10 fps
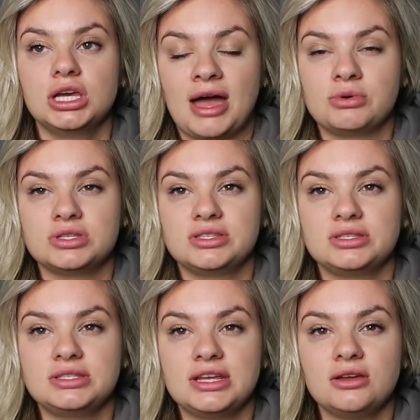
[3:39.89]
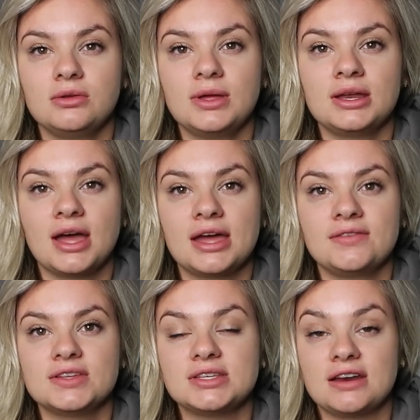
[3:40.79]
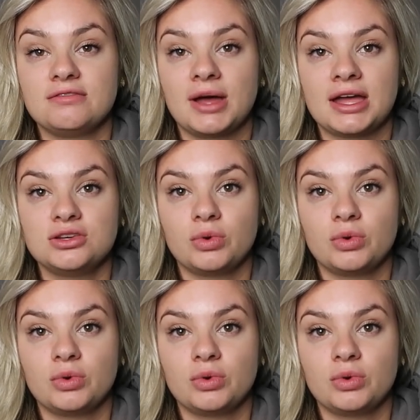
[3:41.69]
I was still in kind of the state of mind